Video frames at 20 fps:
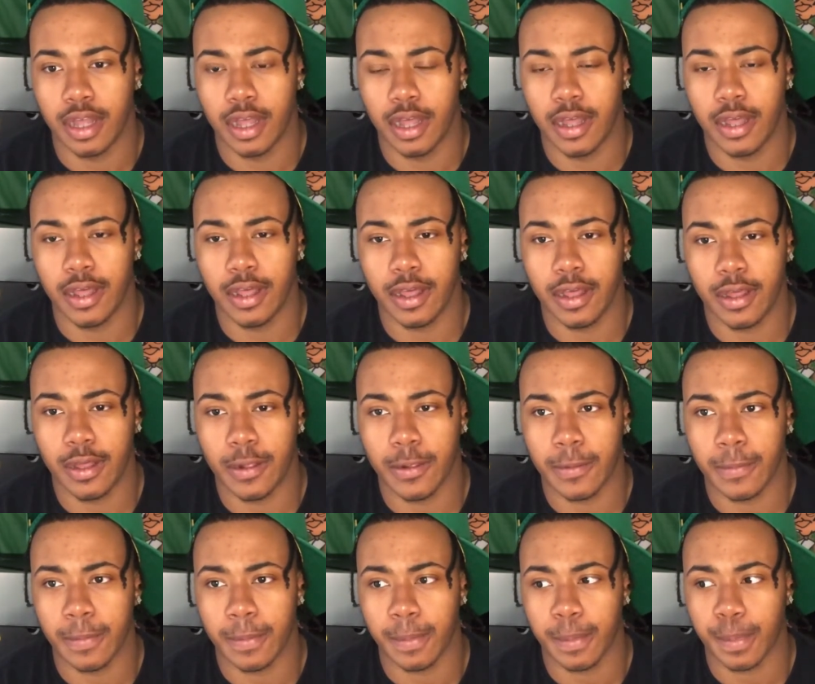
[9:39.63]

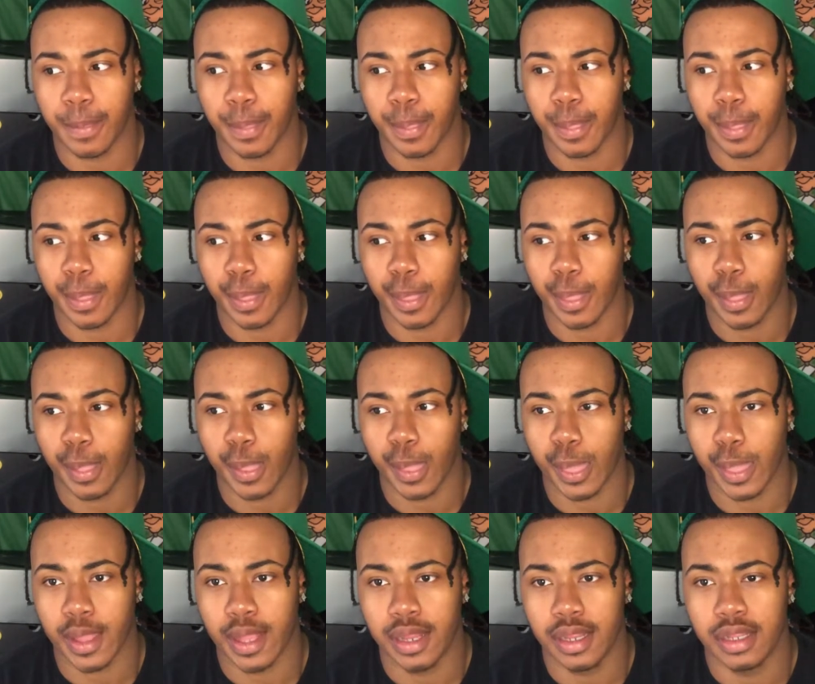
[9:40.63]

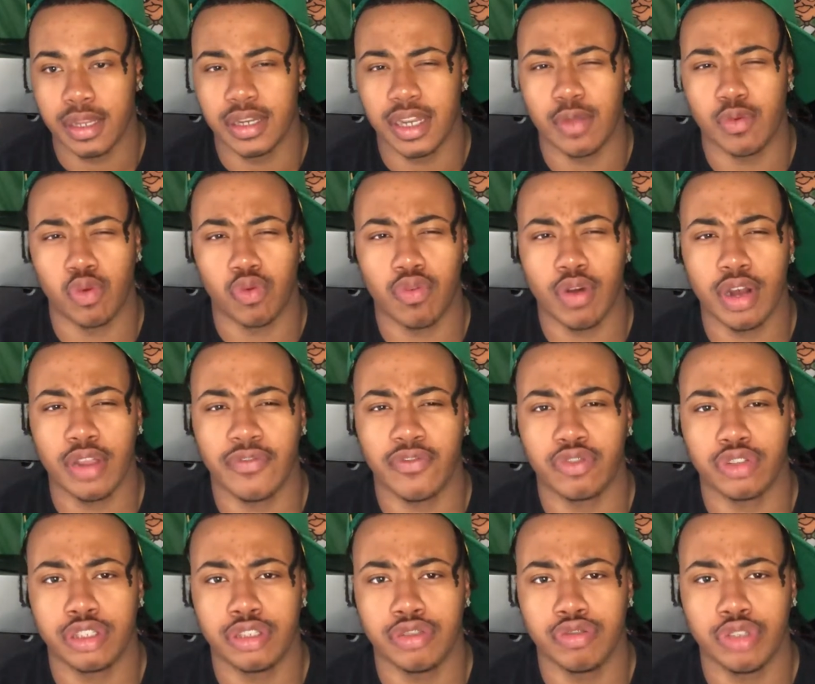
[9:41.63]
They were running
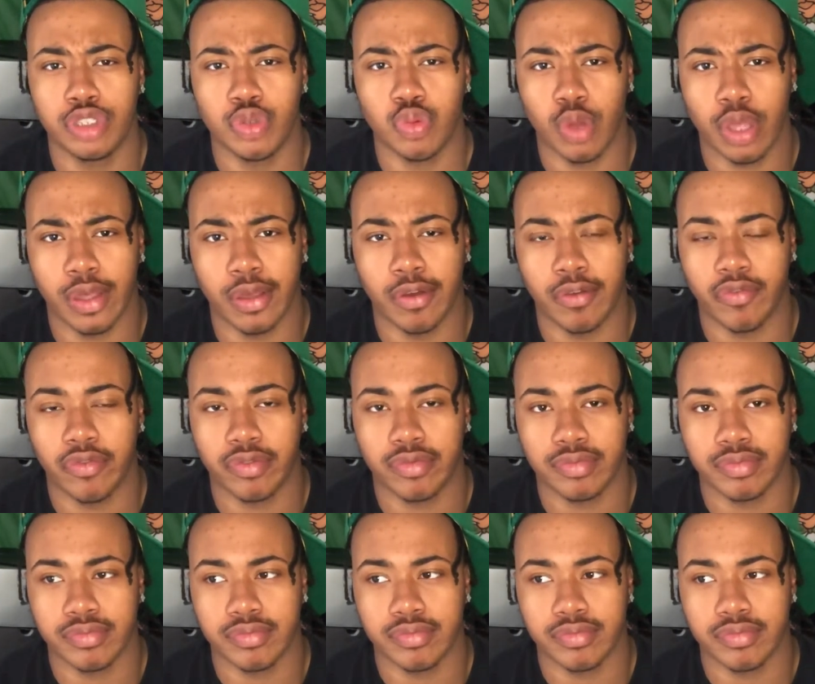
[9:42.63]
for $212.